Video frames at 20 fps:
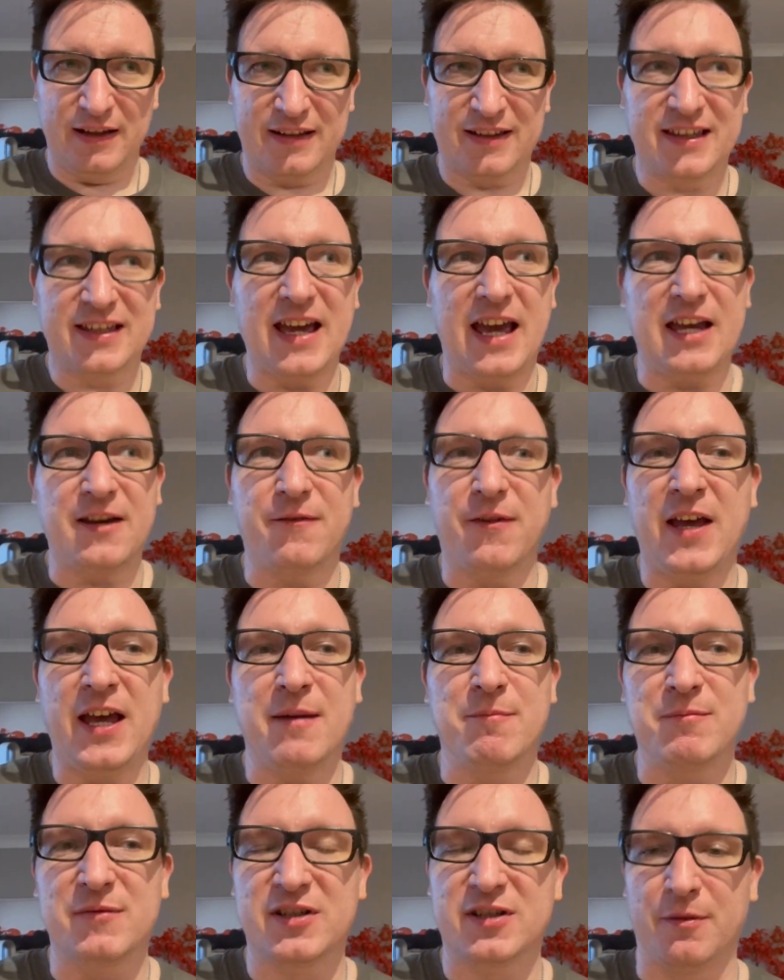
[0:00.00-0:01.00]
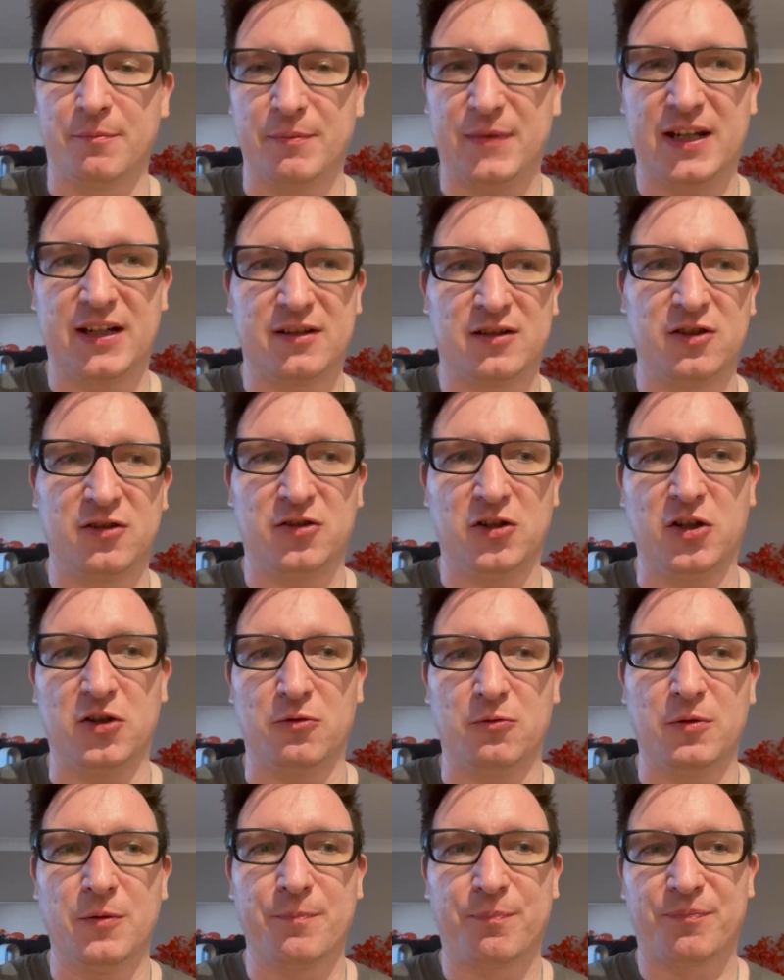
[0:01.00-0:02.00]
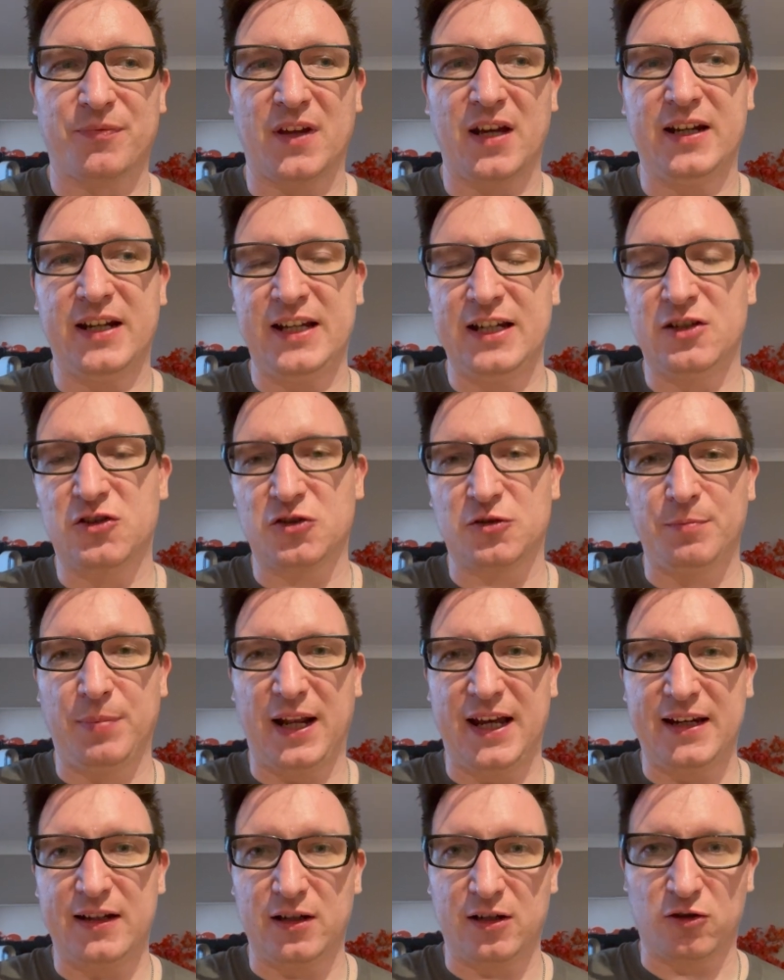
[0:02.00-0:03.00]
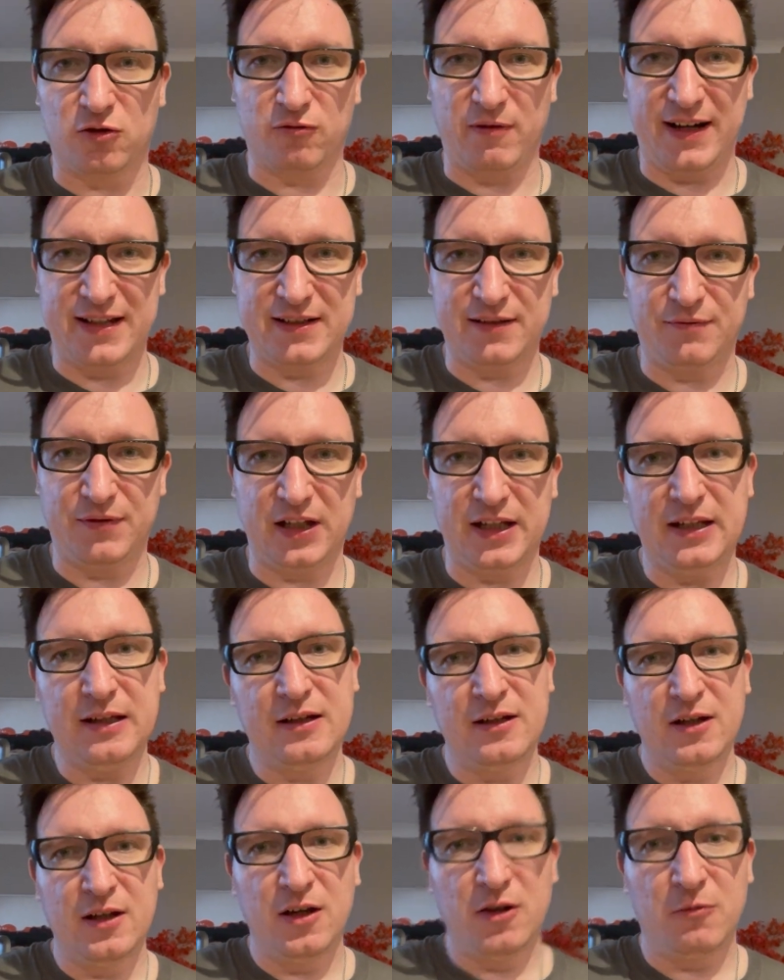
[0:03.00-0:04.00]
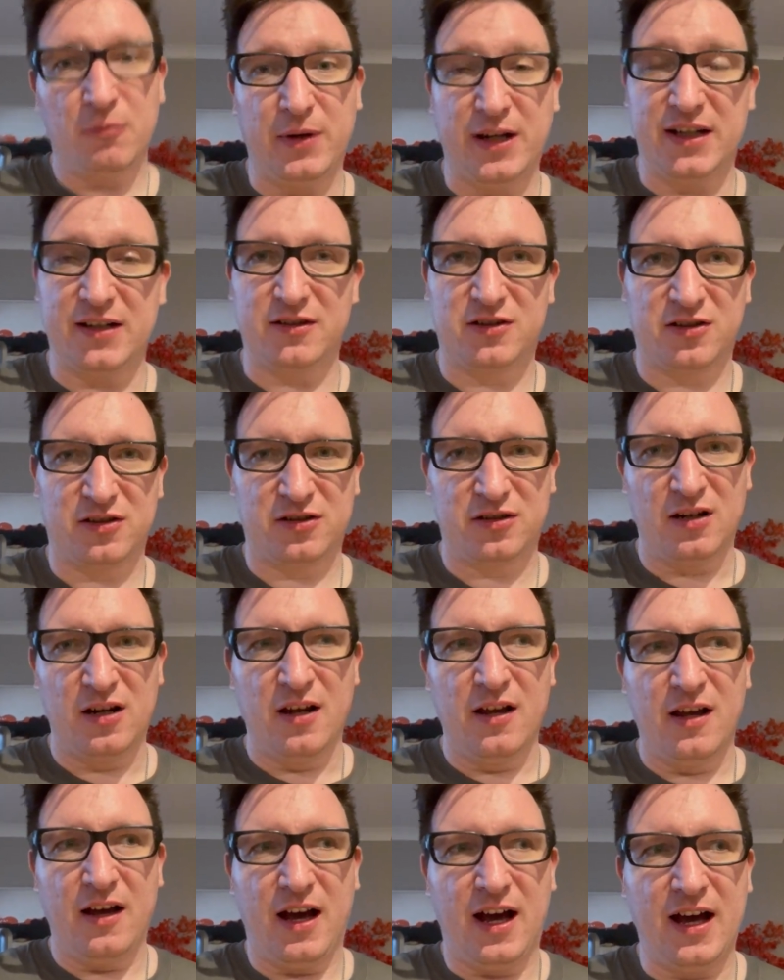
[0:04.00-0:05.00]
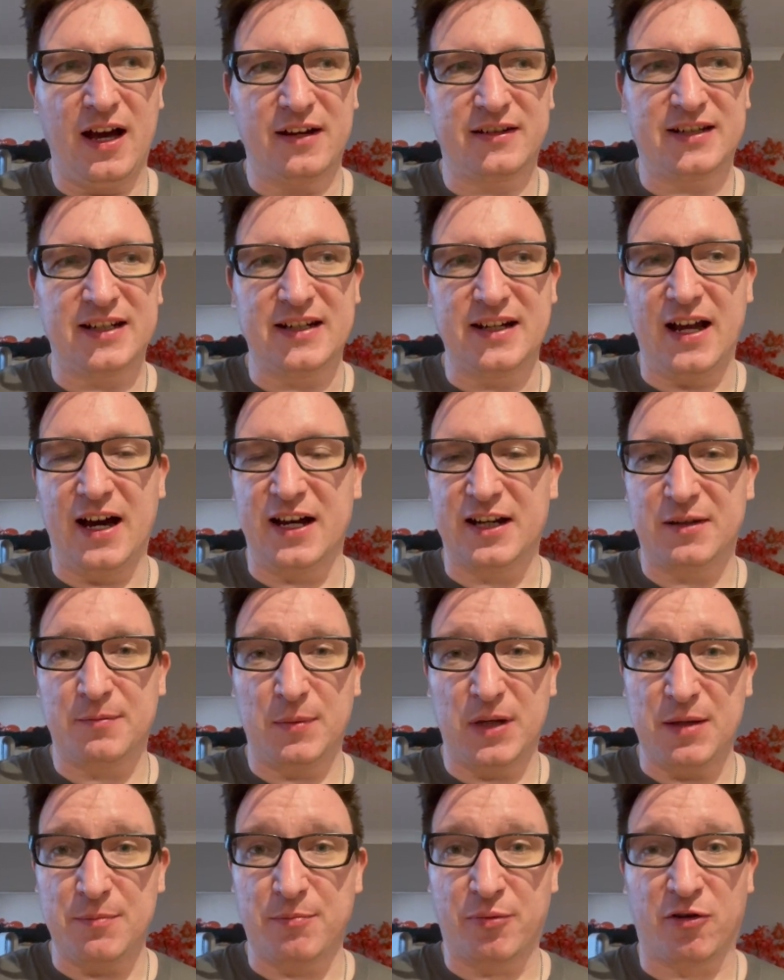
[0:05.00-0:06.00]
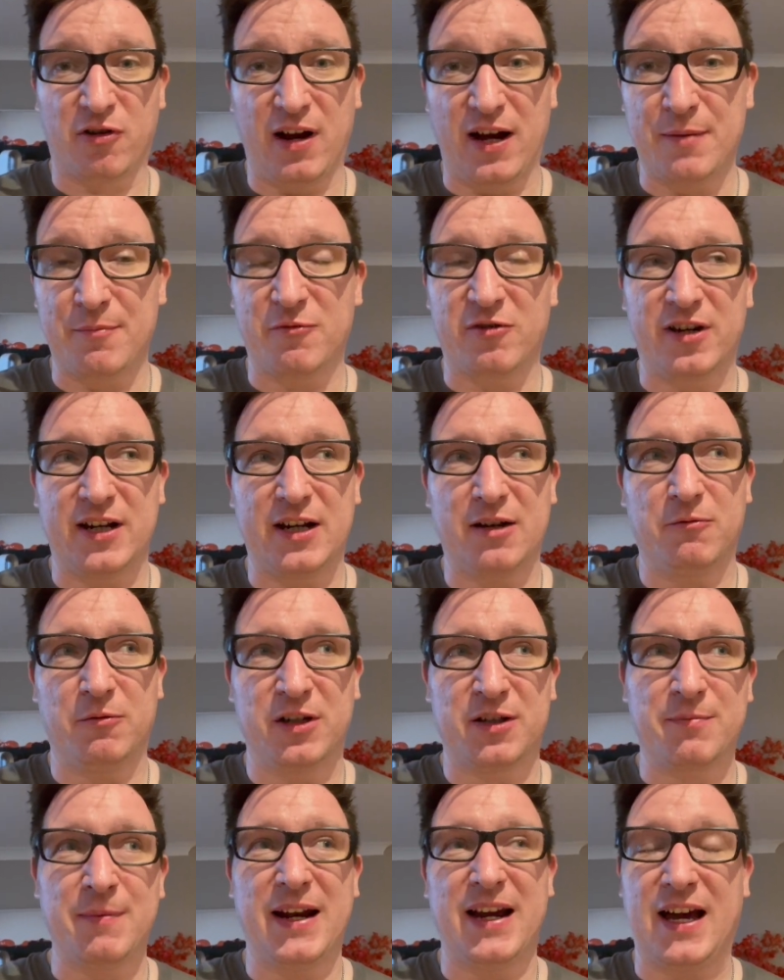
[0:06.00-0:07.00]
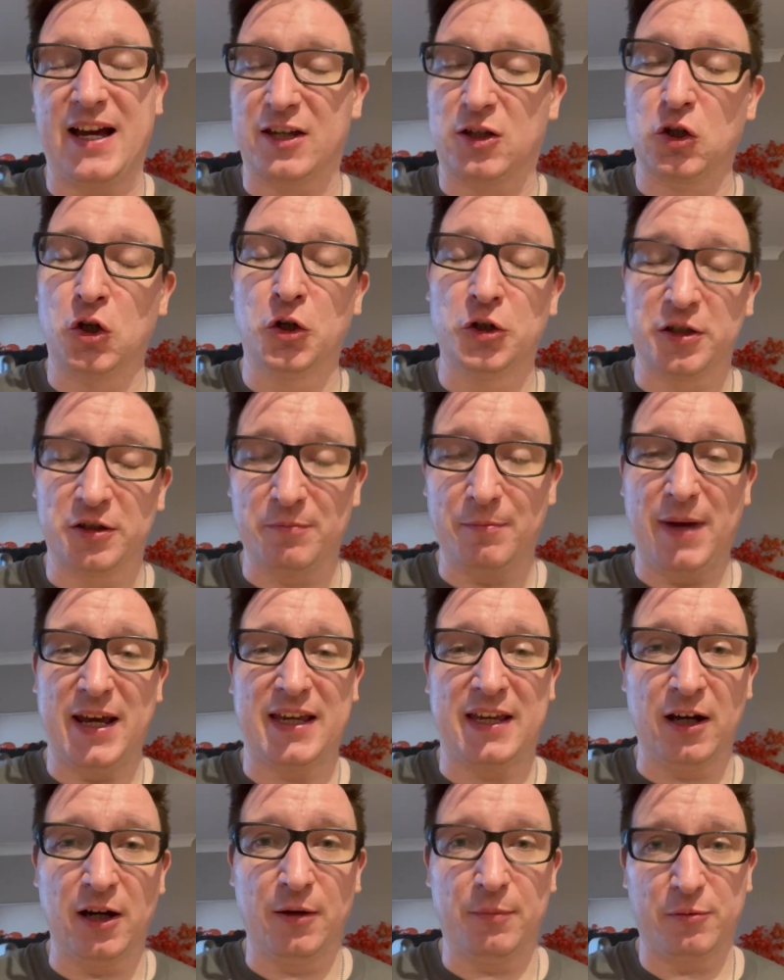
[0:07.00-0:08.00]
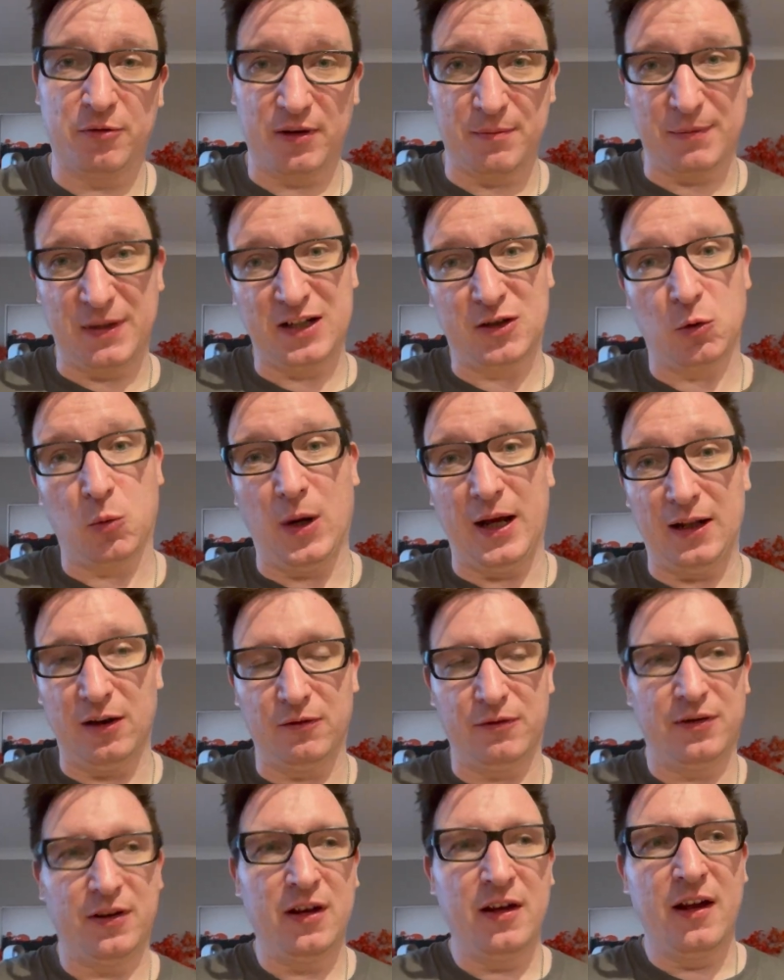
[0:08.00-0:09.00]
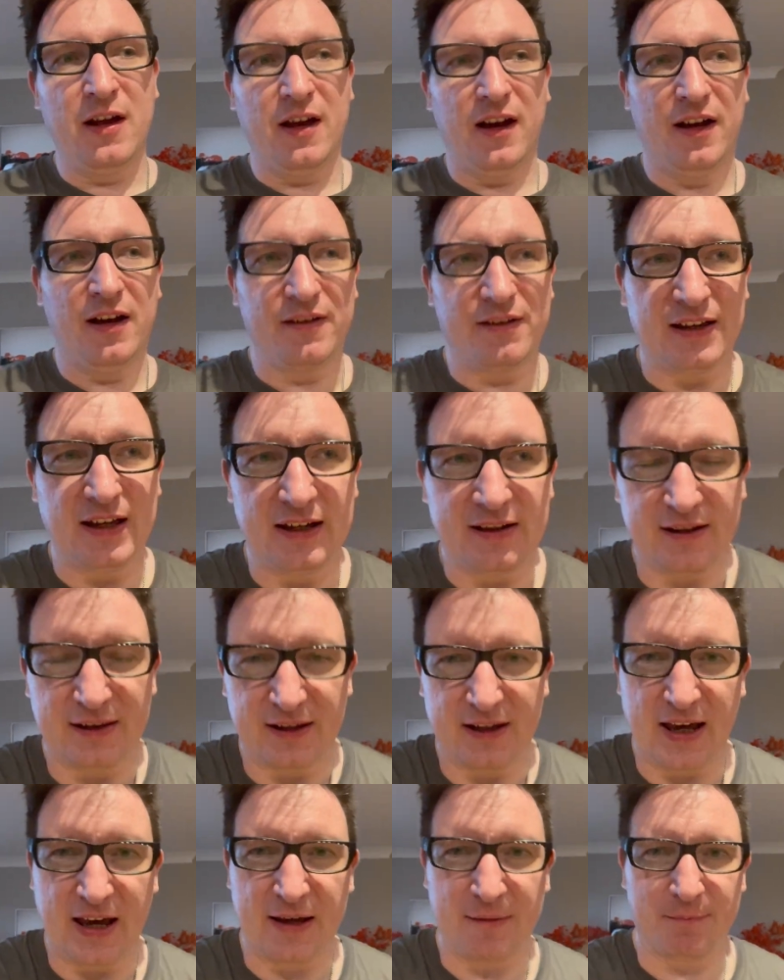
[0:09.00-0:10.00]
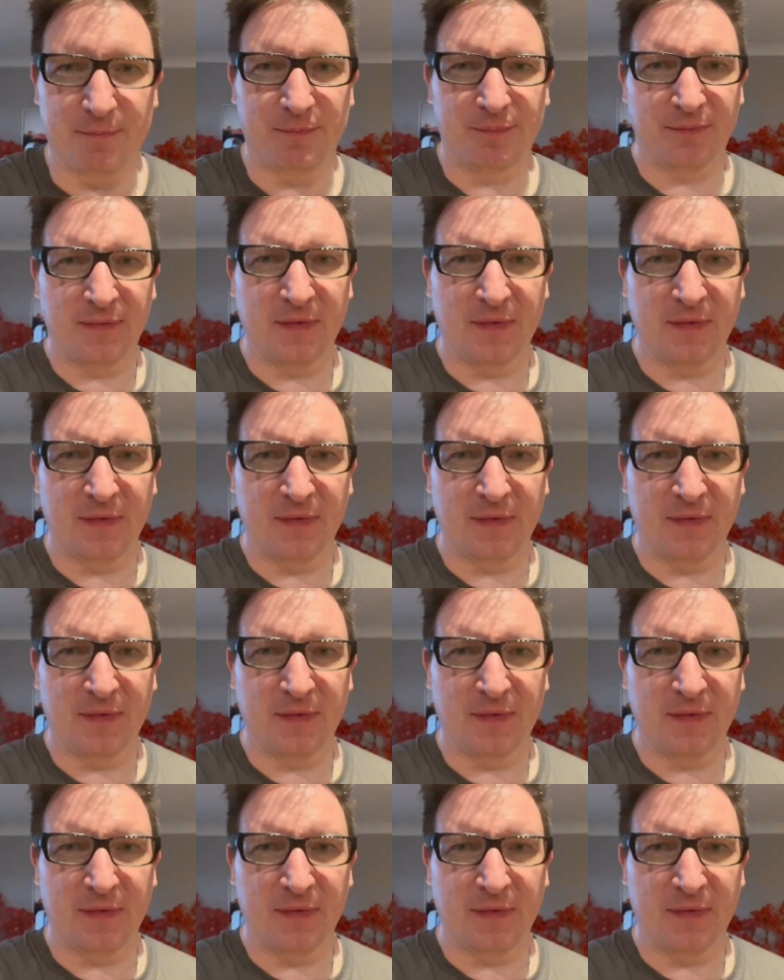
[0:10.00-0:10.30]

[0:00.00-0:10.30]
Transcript: gave him something to do and he just played aggressively, which denied me primary, which meant I couldn't make it up with my 12 at the end of the game.